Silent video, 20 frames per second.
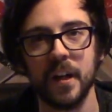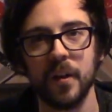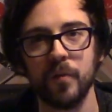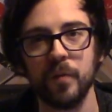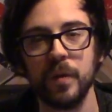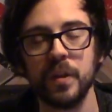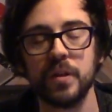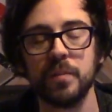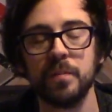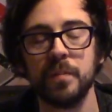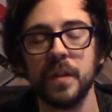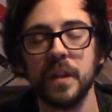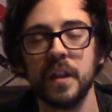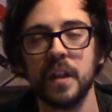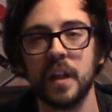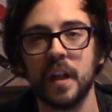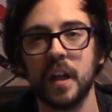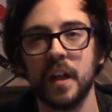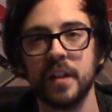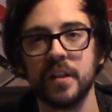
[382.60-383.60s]
Reason
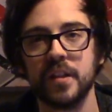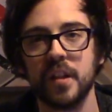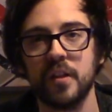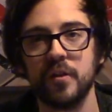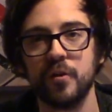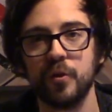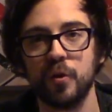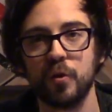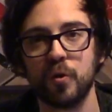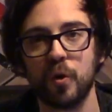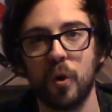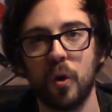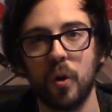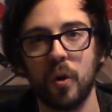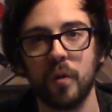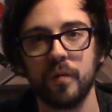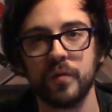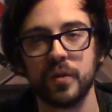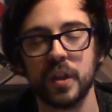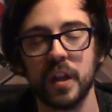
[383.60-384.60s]
being is that Dune
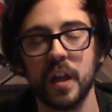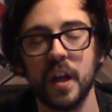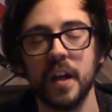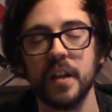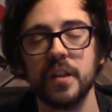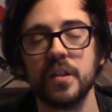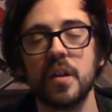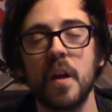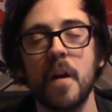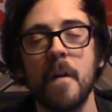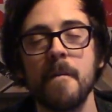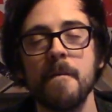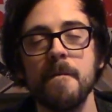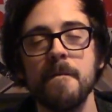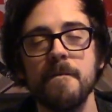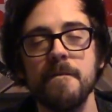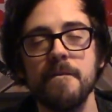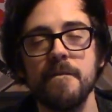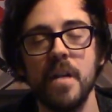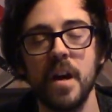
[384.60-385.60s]
Crawler obviously hits
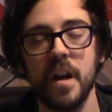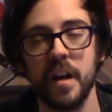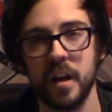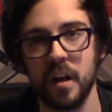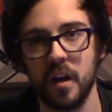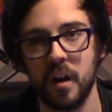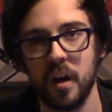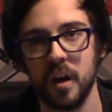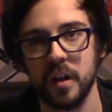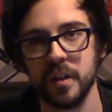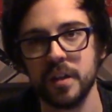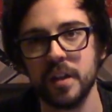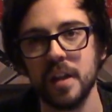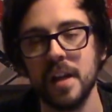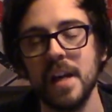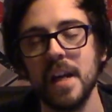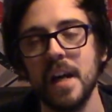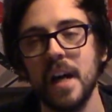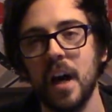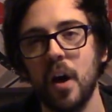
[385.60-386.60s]
very hard.
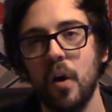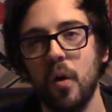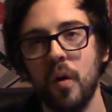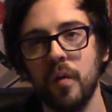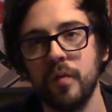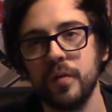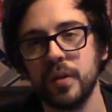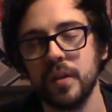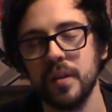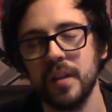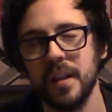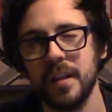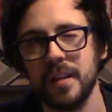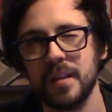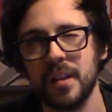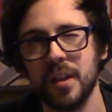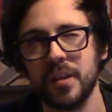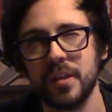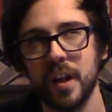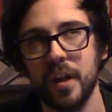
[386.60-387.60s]
Obviously,
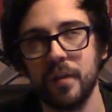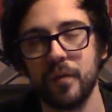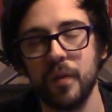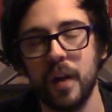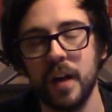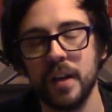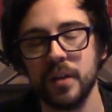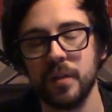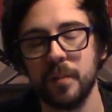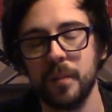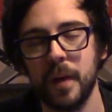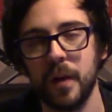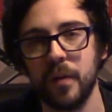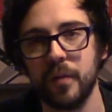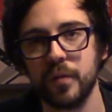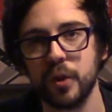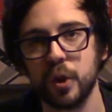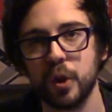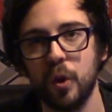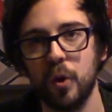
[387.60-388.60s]
it does have a random amount
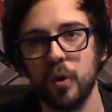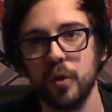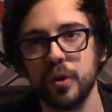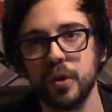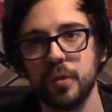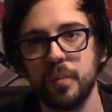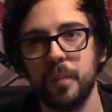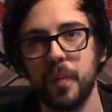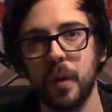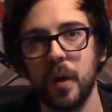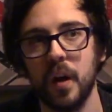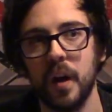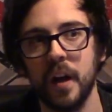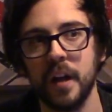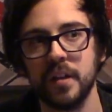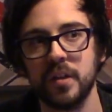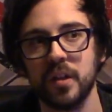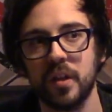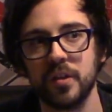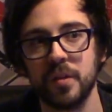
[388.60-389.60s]
of shots, but
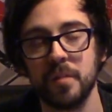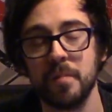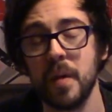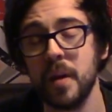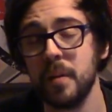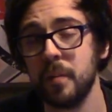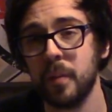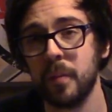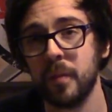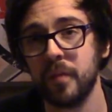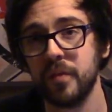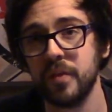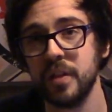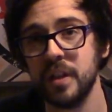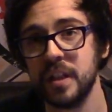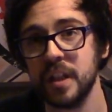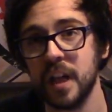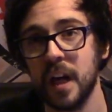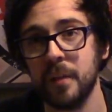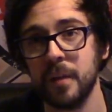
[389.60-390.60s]
it does a minimum of
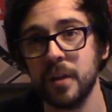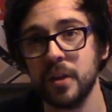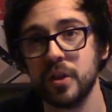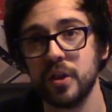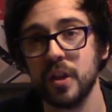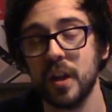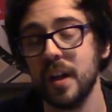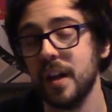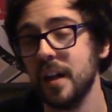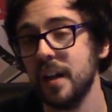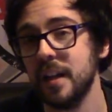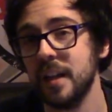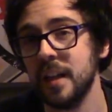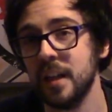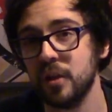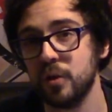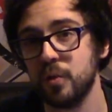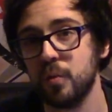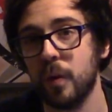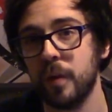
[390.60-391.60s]
3 damage
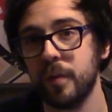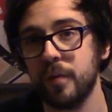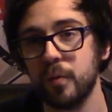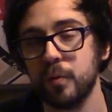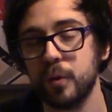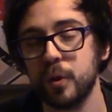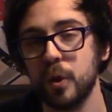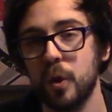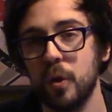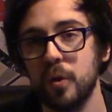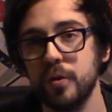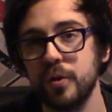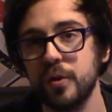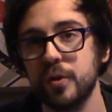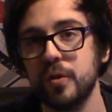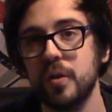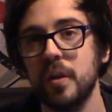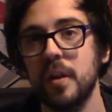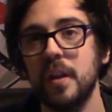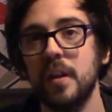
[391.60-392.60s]
each one of those
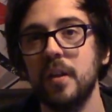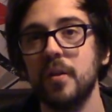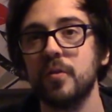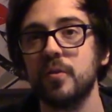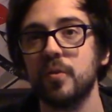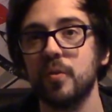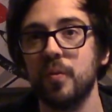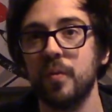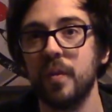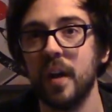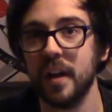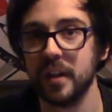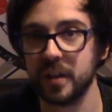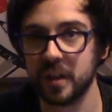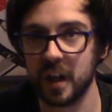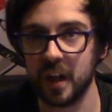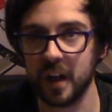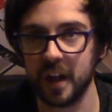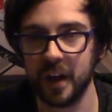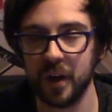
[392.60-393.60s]
shots, so that's
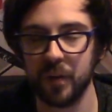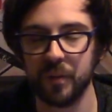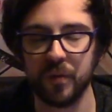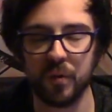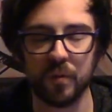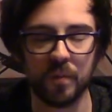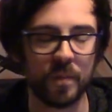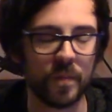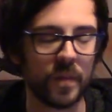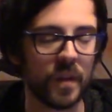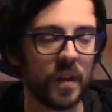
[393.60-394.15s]
kind of helpful.